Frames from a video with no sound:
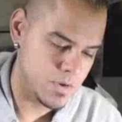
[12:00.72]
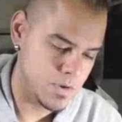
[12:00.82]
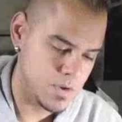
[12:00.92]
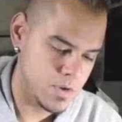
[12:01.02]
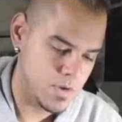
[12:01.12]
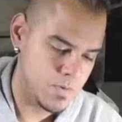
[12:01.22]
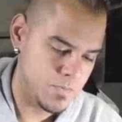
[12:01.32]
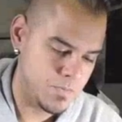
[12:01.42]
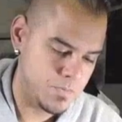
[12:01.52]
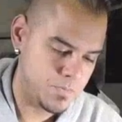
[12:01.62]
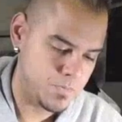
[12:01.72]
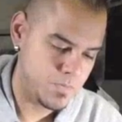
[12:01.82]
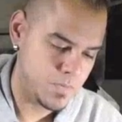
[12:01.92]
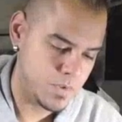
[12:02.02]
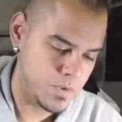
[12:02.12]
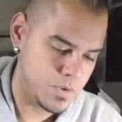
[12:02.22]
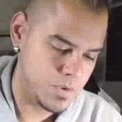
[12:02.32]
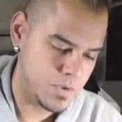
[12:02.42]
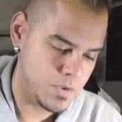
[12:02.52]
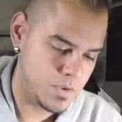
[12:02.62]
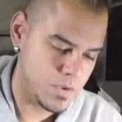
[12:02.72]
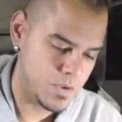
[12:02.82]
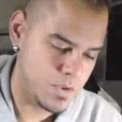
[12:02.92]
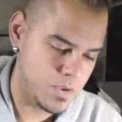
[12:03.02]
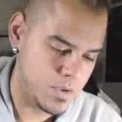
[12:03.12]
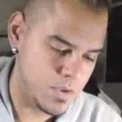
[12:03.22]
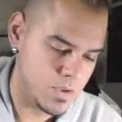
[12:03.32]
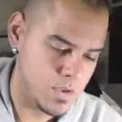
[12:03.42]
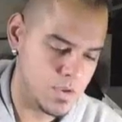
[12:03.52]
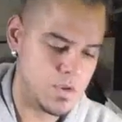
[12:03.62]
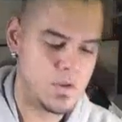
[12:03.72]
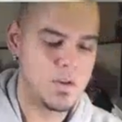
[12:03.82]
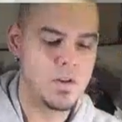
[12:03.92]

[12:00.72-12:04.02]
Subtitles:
(silence)